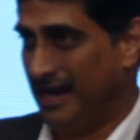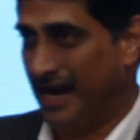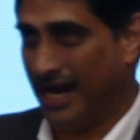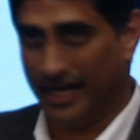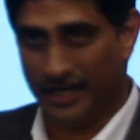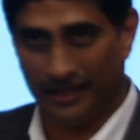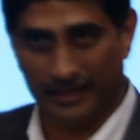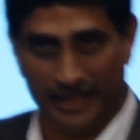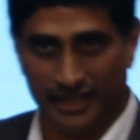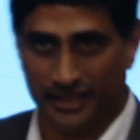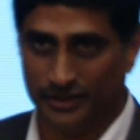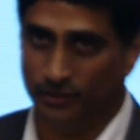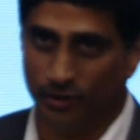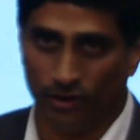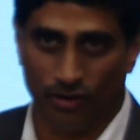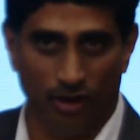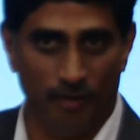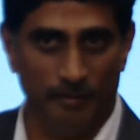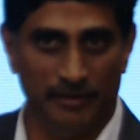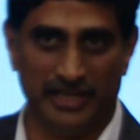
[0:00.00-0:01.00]
And there is
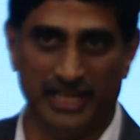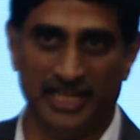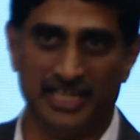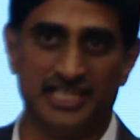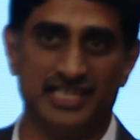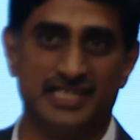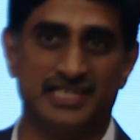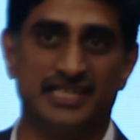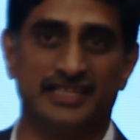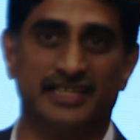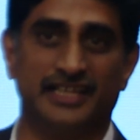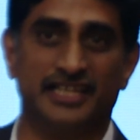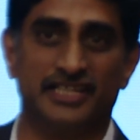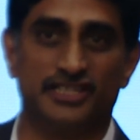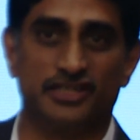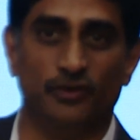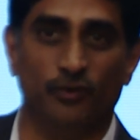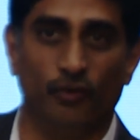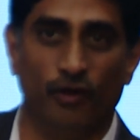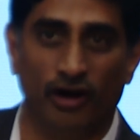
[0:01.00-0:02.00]
no government agency that
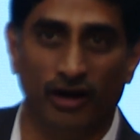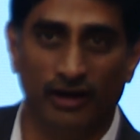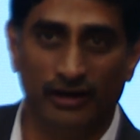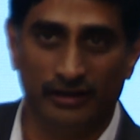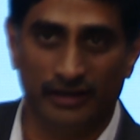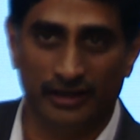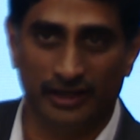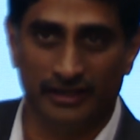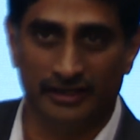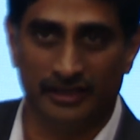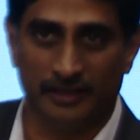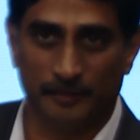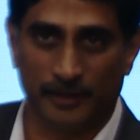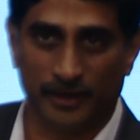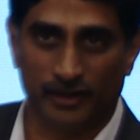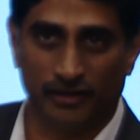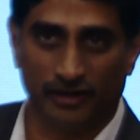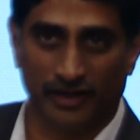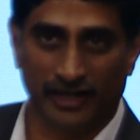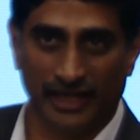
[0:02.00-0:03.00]
is involved in that
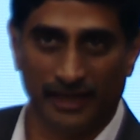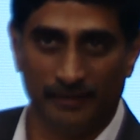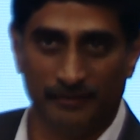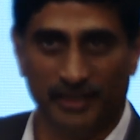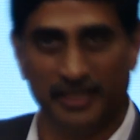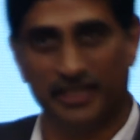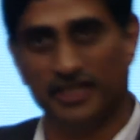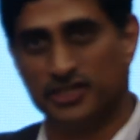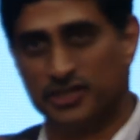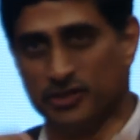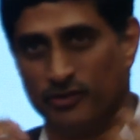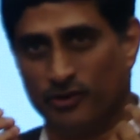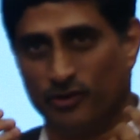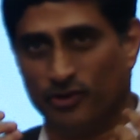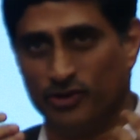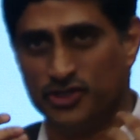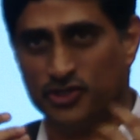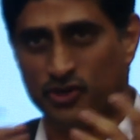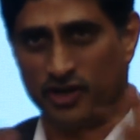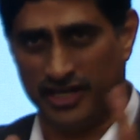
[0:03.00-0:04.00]
particular name. It is
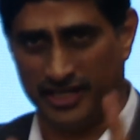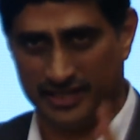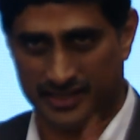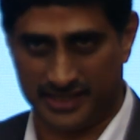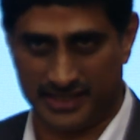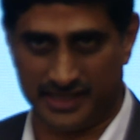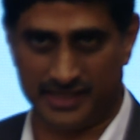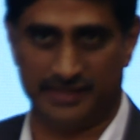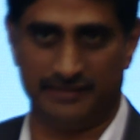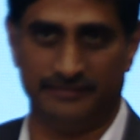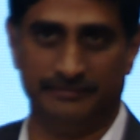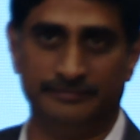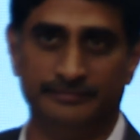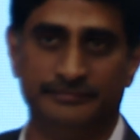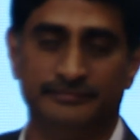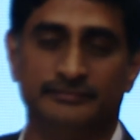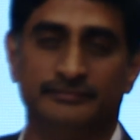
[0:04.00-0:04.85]
your own choice.